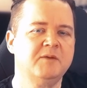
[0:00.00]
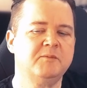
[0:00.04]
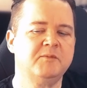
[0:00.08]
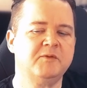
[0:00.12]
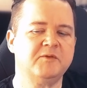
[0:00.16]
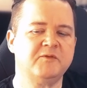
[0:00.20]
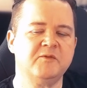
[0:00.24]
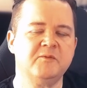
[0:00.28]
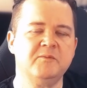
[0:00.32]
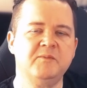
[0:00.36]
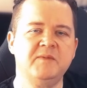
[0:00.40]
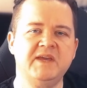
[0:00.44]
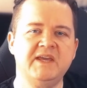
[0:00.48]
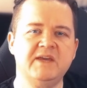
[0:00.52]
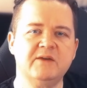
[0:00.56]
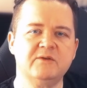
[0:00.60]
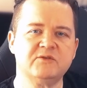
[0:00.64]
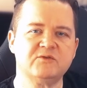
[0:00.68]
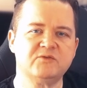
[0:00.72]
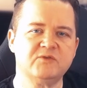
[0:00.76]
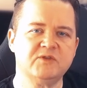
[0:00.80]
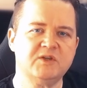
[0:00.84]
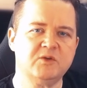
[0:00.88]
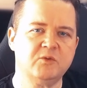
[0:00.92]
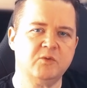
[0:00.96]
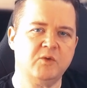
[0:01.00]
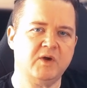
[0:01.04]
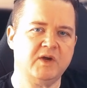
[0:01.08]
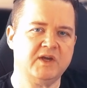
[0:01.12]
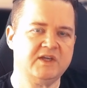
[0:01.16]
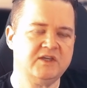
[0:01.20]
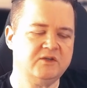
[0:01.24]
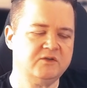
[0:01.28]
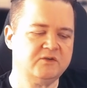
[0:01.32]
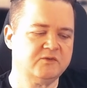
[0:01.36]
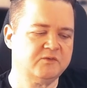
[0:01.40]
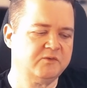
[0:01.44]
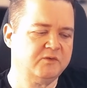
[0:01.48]
But for me, it was really
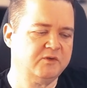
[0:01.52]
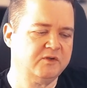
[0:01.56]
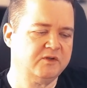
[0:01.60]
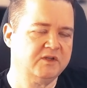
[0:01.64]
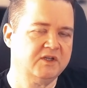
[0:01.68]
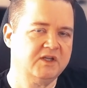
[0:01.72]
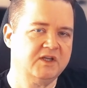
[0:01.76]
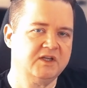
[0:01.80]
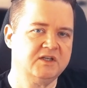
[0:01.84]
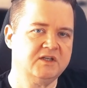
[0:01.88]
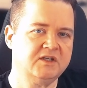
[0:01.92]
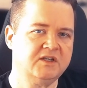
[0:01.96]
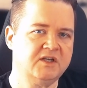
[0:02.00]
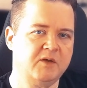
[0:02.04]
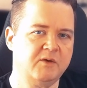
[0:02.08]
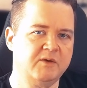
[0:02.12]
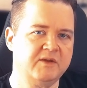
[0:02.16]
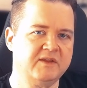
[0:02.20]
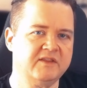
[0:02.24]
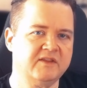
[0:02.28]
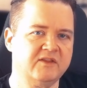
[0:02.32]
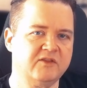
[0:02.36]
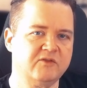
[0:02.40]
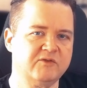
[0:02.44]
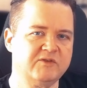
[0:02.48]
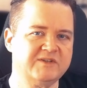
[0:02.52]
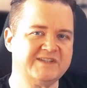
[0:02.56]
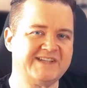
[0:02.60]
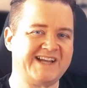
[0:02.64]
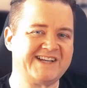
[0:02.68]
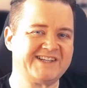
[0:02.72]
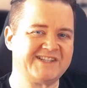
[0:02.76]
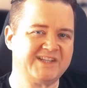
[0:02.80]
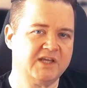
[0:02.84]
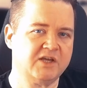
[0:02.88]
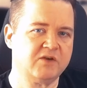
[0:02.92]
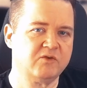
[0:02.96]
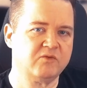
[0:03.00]
quite useful knowing that there is
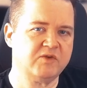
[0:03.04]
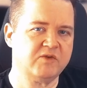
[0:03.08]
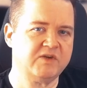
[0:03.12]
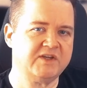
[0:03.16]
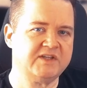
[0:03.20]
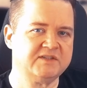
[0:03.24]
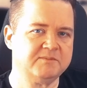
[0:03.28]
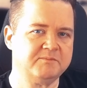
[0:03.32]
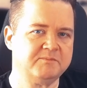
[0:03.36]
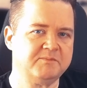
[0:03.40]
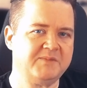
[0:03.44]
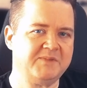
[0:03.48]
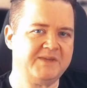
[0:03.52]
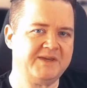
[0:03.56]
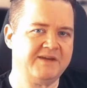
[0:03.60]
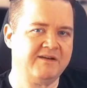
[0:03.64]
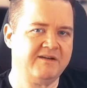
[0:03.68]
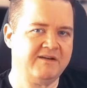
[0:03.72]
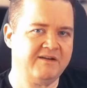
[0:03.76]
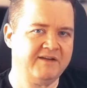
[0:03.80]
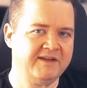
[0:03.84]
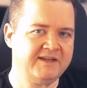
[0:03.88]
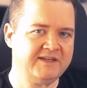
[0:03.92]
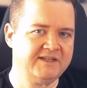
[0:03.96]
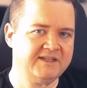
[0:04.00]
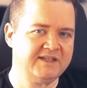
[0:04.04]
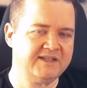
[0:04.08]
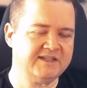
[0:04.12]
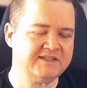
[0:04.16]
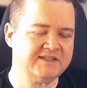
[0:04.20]
actually a reason behind